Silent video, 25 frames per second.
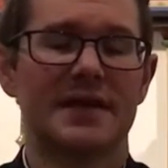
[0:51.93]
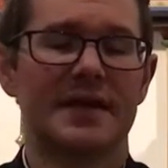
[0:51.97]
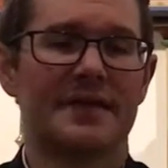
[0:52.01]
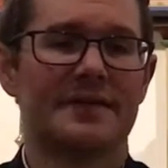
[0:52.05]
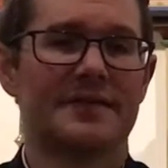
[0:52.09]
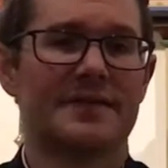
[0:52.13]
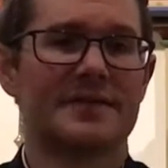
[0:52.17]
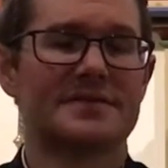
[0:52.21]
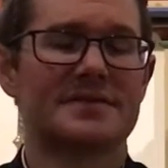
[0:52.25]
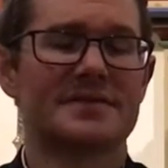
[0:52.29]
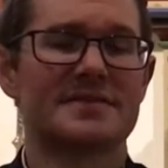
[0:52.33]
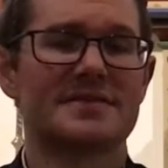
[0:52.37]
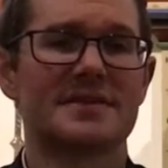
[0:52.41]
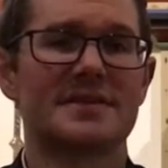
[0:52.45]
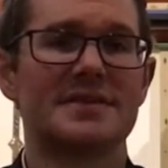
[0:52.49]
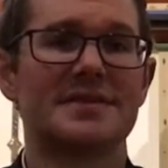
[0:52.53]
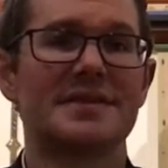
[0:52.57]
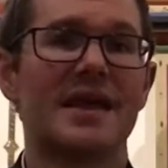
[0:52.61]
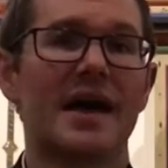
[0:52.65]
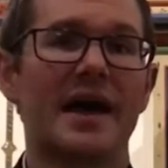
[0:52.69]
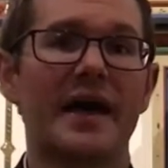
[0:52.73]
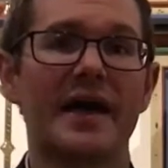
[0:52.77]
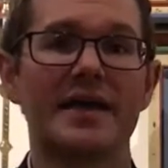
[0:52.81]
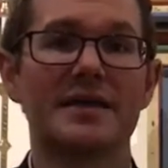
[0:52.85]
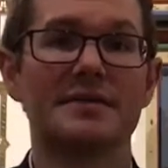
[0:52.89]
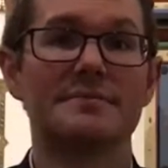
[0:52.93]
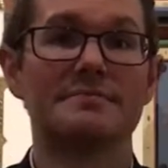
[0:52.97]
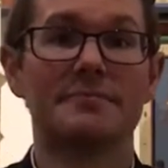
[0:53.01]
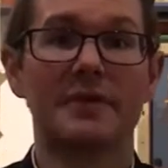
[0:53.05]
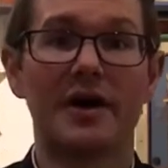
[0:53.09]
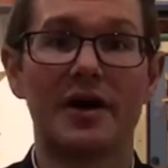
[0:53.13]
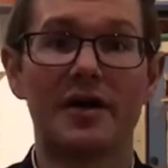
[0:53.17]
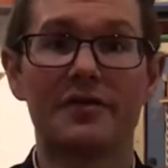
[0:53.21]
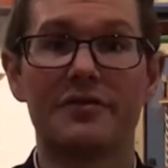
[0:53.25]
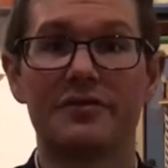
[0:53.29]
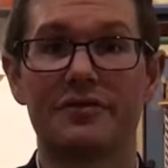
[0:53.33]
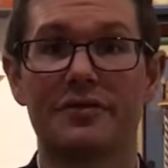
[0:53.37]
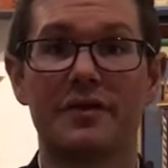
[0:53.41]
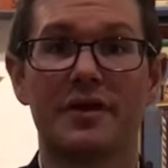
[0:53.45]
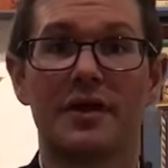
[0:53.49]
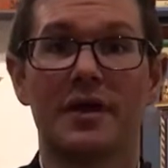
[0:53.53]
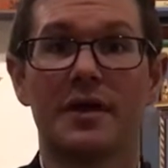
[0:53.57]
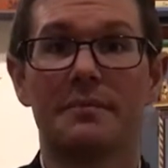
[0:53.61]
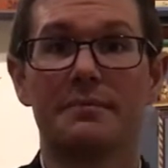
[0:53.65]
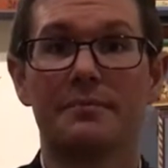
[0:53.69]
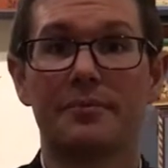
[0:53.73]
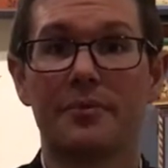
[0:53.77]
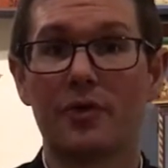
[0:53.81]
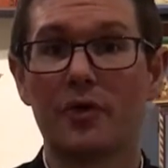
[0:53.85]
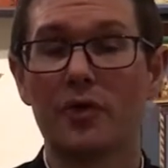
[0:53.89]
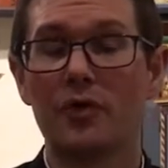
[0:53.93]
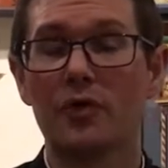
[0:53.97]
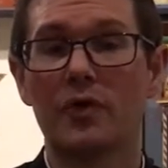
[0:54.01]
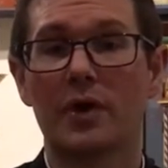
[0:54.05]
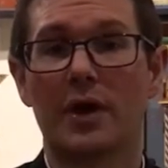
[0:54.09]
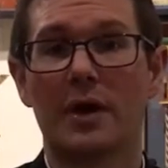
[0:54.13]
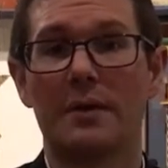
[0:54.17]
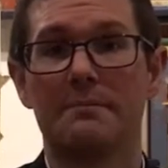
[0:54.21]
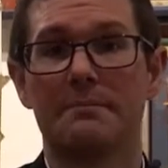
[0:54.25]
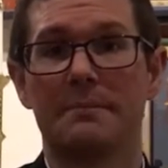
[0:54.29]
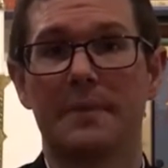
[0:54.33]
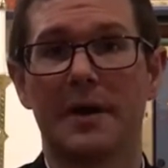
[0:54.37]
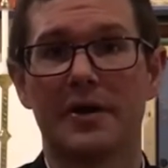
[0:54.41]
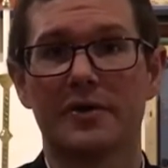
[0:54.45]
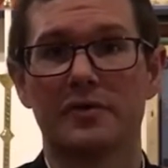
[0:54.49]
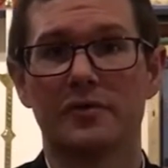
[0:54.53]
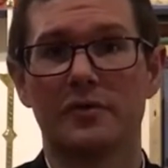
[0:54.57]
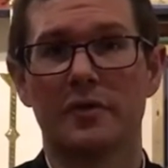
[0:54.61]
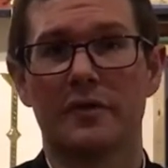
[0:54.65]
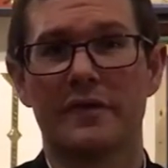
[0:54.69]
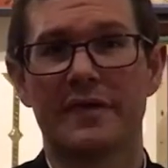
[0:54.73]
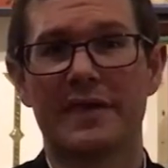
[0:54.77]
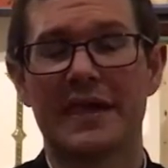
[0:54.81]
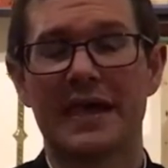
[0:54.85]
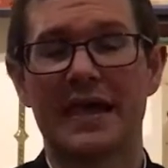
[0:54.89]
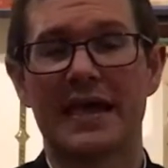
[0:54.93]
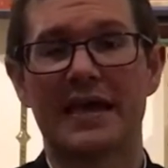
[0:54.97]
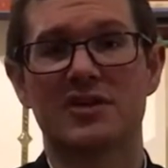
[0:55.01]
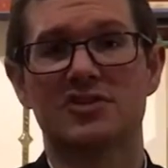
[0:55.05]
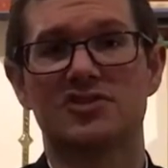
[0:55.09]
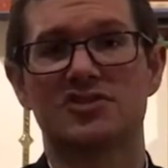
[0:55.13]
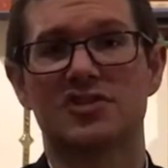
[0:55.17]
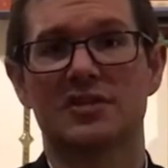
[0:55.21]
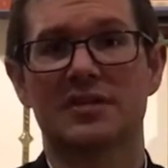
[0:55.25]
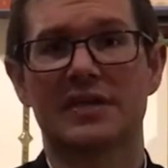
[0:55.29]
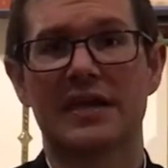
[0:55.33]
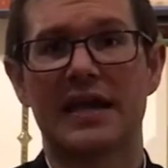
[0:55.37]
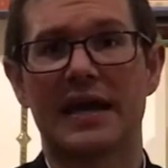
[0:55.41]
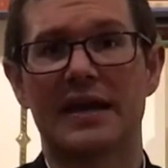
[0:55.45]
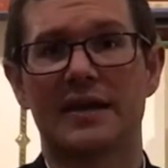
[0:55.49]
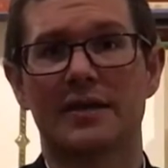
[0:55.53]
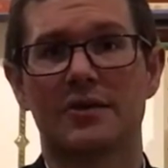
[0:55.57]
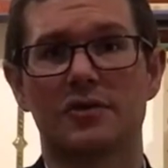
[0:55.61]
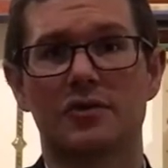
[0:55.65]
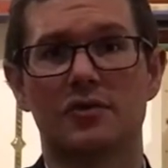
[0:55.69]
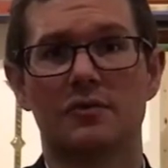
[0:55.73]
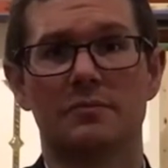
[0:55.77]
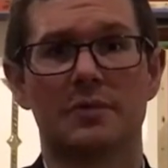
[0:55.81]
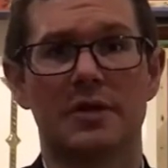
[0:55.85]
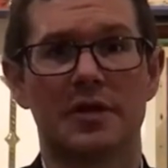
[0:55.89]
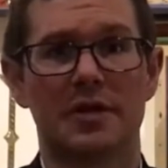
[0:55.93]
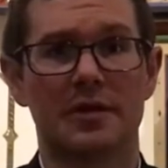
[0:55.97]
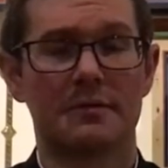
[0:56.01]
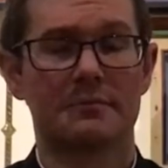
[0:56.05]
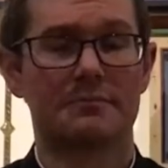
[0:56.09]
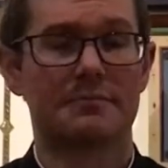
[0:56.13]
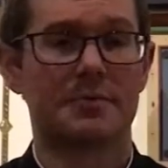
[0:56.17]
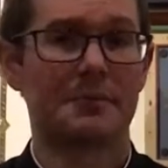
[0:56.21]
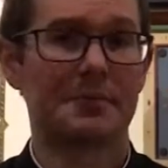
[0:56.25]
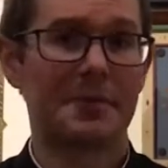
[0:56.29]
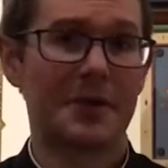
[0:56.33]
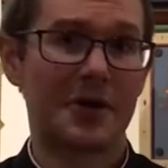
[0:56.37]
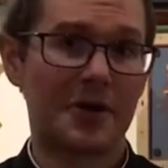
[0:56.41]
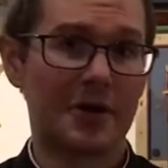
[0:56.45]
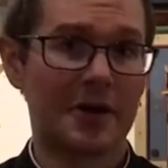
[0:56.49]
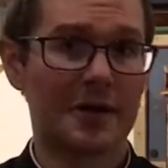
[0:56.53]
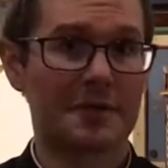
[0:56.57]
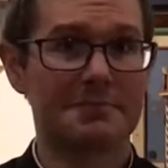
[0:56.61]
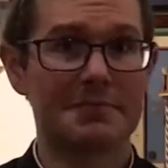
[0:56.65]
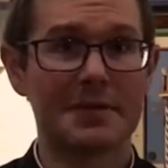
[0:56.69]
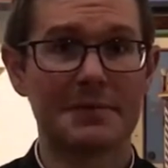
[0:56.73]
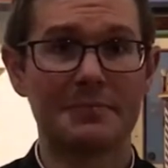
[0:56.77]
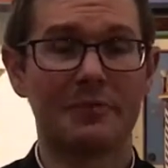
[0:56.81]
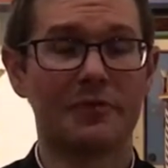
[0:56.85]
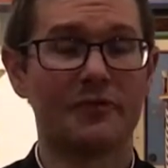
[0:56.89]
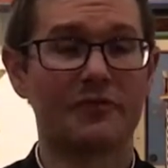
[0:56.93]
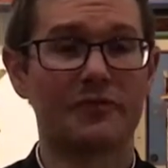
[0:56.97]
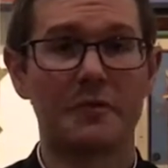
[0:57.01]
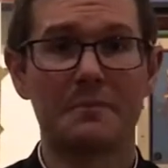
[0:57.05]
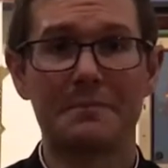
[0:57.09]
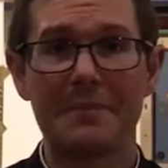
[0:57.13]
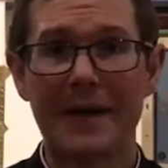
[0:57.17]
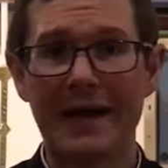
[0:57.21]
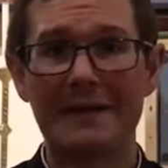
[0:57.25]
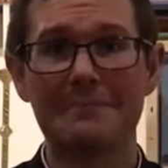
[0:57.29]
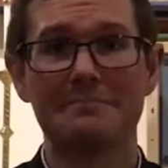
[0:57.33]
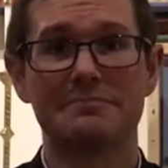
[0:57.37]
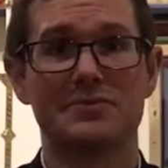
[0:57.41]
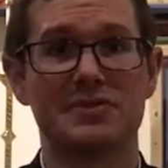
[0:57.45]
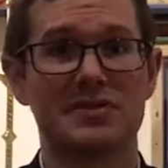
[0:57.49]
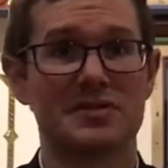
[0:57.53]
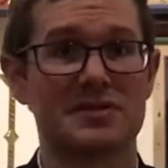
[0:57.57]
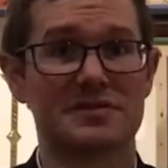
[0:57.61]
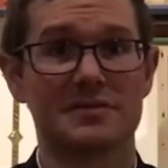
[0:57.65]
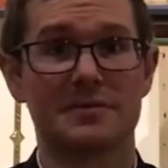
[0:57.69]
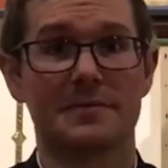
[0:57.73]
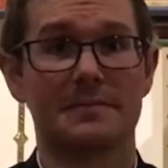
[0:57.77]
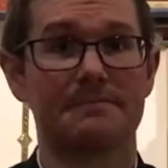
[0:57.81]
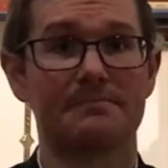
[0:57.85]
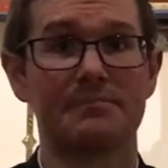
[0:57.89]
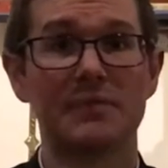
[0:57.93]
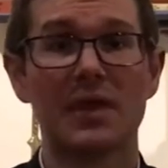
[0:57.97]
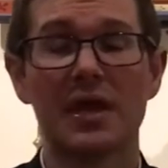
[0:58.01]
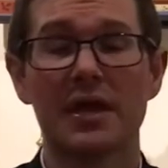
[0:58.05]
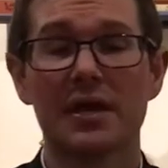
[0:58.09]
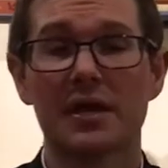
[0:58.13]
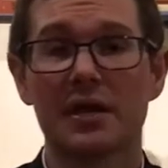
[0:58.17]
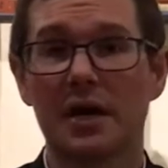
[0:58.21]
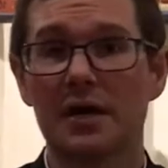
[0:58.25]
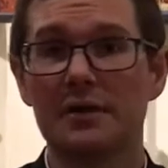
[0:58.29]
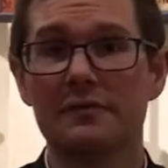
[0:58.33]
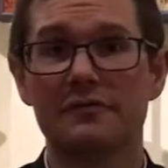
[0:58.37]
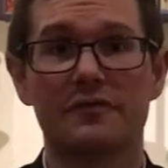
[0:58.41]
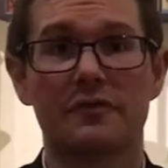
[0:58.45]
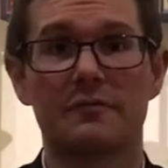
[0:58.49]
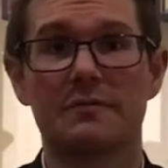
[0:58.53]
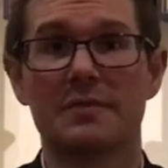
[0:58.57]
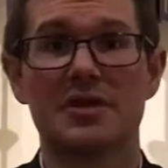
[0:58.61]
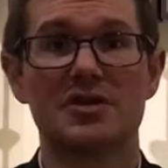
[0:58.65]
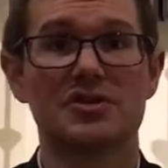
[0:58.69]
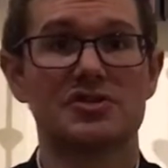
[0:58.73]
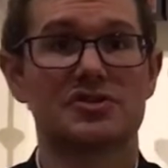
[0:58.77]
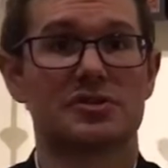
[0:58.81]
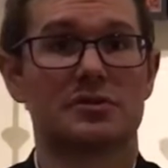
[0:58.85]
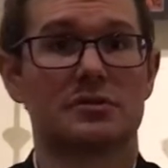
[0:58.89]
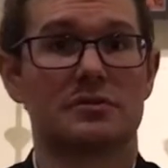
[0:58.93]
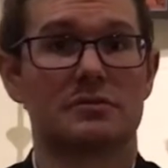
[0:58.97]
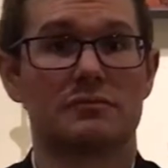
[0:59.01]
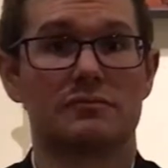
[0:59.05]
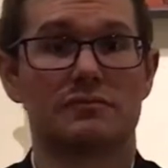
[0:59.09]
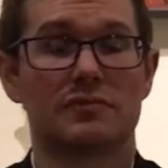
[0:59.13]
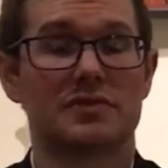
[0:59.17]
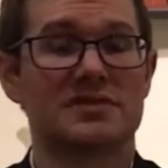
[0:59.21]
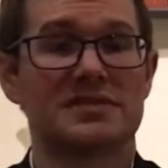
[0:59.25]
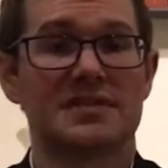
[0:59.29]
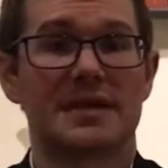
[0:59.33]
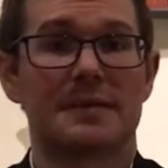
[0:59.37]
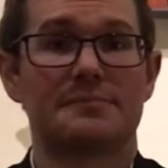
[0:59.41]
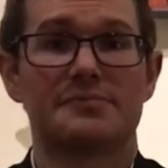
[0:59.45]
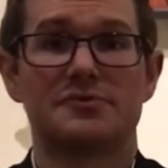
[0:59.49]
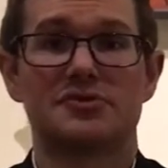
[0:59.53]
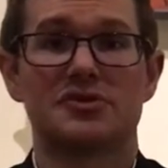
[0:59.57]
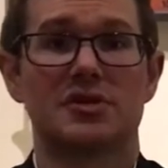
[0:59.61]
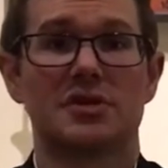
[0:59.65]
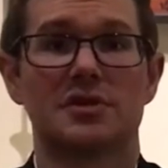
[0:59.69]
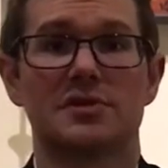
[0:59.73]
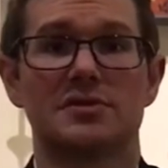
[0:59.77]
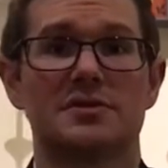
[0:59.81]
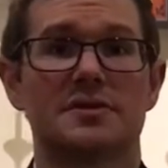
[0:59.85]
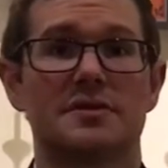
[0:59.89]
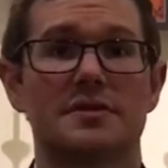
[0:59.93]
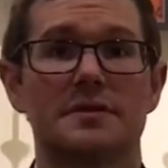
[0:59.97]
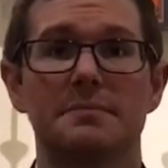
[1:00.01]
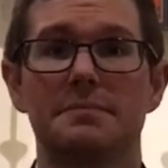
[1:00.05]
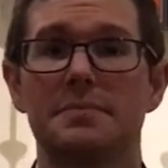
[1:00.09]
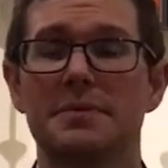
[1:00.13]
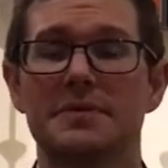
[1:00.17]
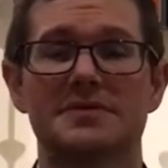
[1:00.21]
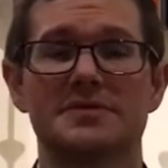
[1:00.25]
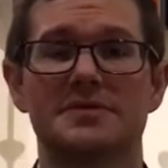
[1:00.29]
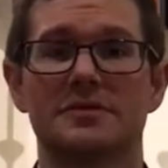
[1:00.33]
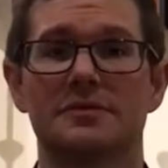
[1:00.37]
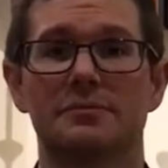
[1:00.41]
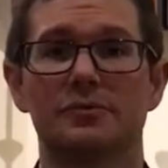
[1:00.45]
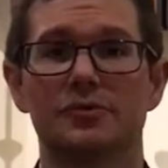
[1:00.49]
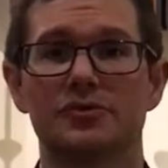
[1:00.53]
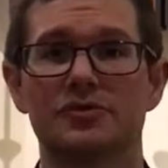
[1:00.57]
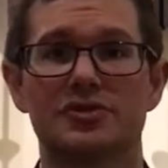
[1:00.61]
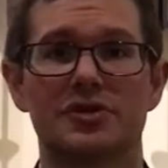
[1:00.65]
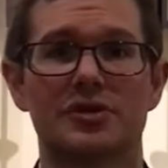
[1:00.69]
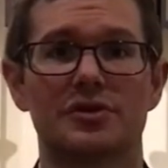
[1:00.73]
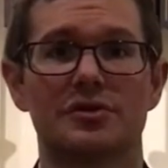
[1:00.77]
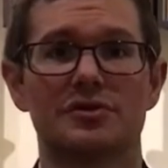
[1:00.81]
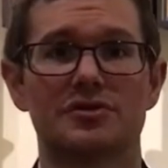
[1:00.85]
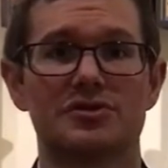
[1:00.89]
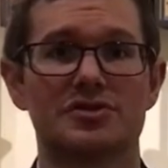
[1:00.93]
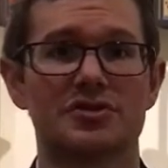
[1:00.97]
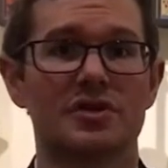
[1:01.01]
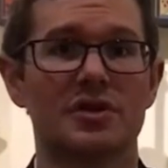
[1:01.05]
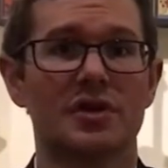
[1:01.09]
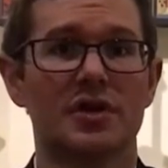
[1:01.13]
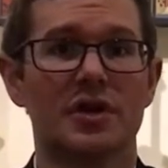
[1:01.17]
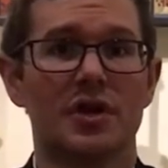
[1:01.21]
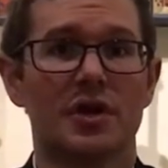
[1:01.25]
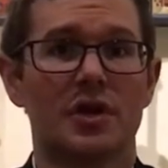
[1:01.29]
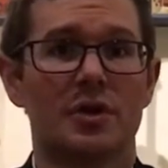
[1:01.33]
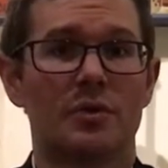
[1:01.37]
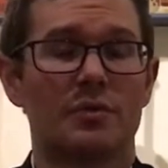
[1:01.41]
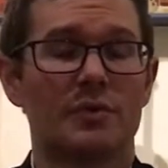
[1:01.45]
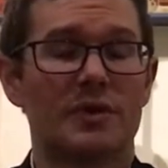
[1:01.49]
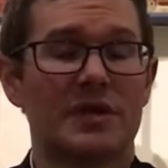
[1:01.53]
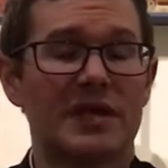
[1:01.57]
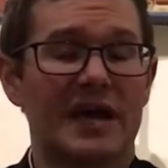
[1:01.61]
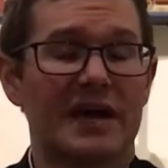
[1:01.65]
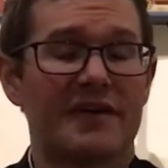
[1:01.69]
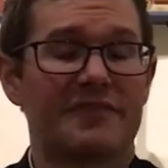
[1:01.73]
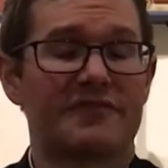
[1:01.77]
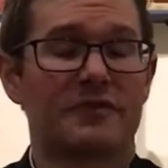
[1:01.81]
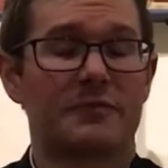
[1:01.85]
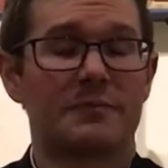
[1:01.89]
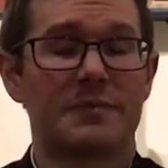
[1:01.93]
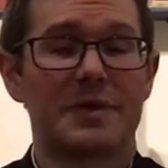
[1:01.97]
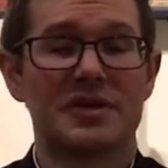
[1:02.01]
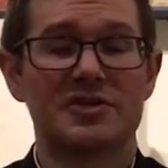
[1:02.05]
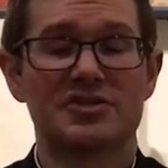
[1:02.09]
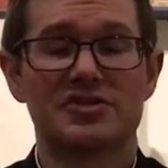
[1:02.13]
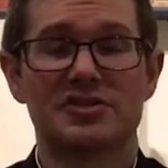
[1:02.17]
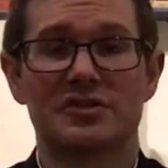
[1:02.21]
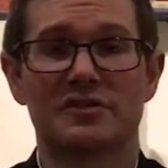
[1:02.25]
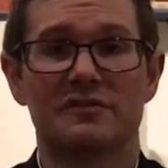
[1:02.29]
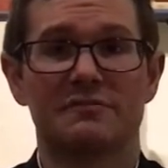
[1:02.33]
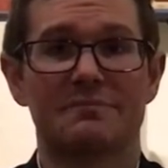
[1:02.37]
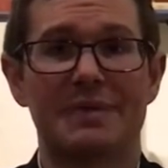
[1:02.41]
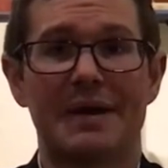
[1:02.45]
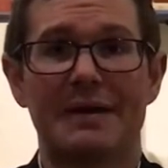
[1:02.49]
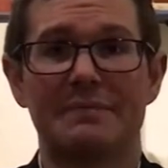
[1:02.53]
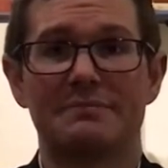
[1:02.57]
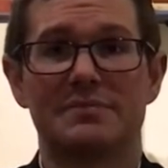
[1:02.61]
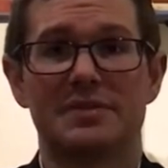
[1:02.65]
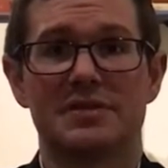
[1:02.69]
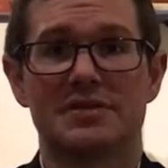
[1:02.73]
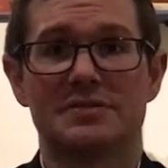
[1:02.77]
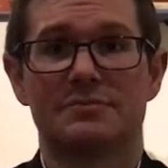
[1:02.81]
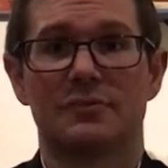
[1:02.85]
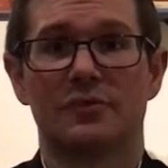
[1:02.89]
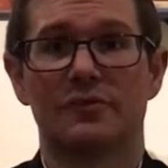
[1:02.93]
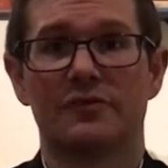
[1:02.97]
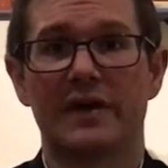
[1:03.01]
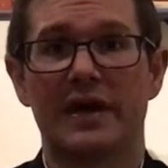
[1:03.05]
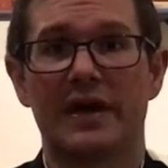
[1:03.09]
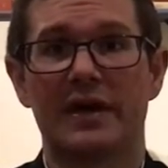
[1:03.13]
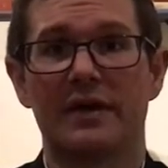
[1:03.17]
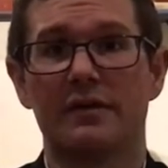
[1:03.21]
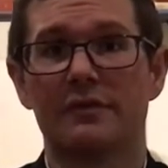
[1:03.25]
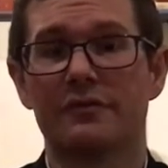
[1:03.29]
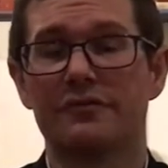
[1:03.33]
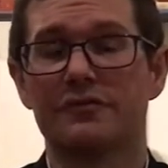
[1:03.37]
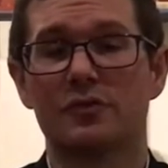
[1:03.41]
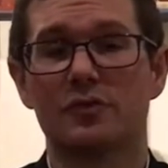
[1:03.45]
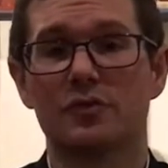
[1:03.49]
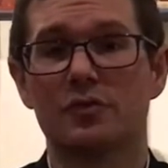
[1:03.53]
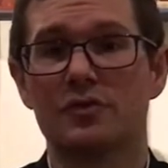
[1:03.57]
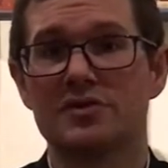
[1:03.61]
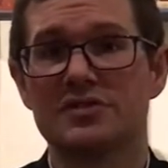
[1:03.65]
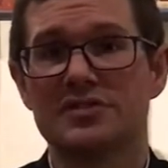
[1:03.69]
This is a 9-month program modeled on the ancient catechumenate, preparing people for baptism, confirmation, reception into the Episcopal Church, reaffirmation of baptismal vows, or